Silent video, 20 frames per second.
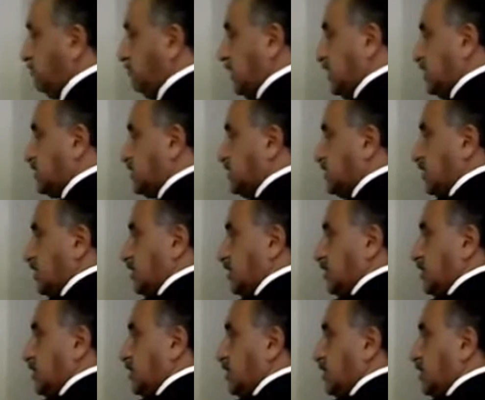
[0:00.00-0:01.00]
mixing
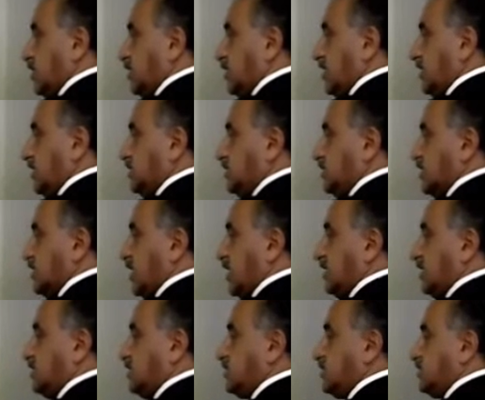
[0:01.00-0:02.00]
their
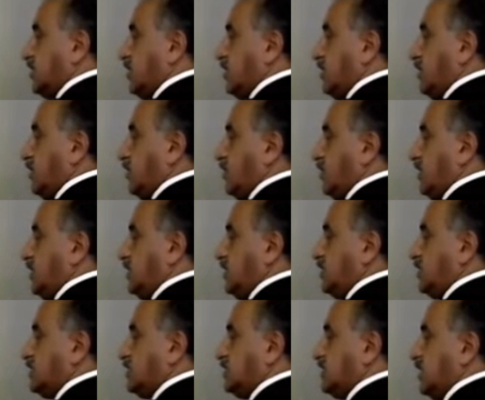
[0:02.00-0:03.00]
scans with
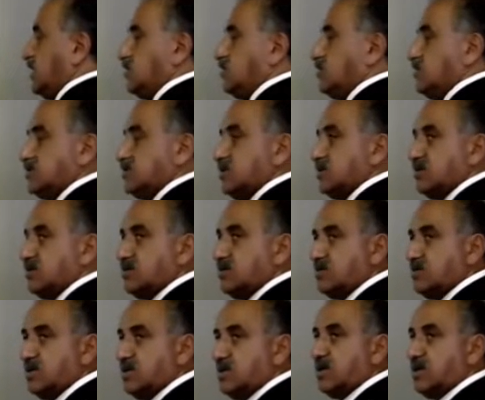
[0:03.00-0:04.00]
this
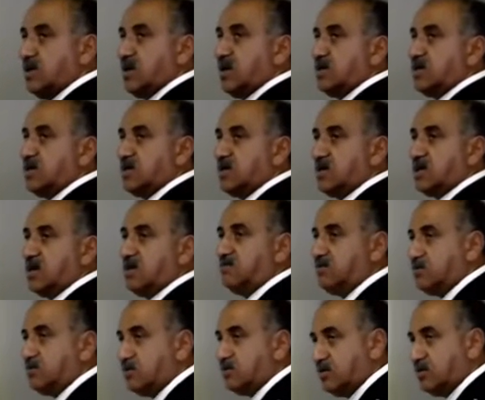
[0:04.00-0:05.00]
nanomaterial, and they
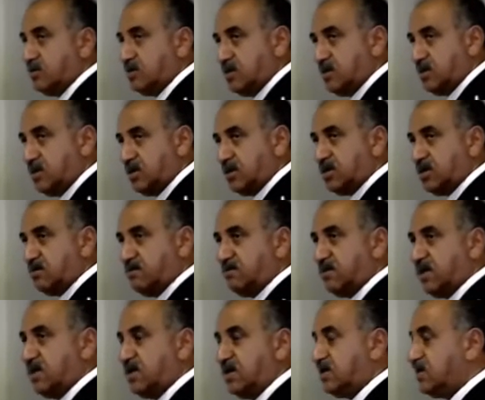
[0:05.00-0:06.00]
gave you, in a
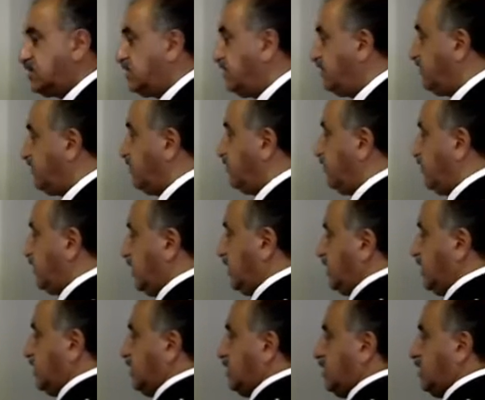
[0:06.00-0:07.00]
very different
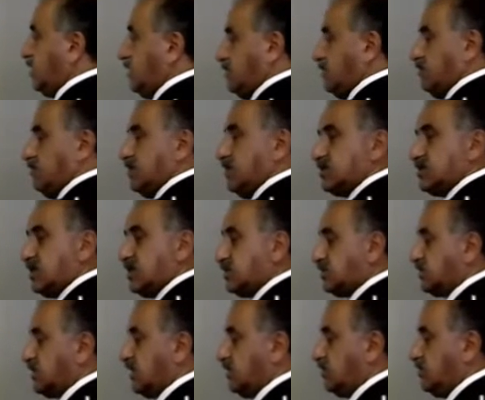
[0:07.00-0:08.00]
way, with
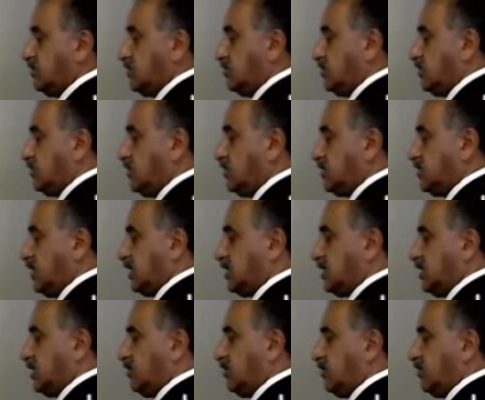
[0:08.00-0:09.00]
titanium
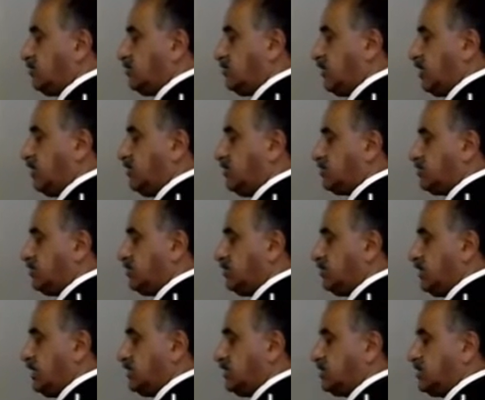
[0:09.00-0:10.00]
10 kilowatt power
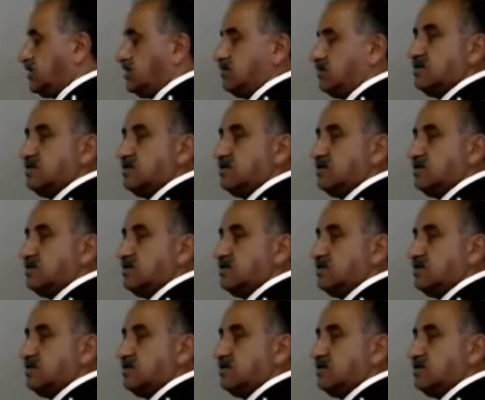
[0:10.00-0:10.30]
supplies.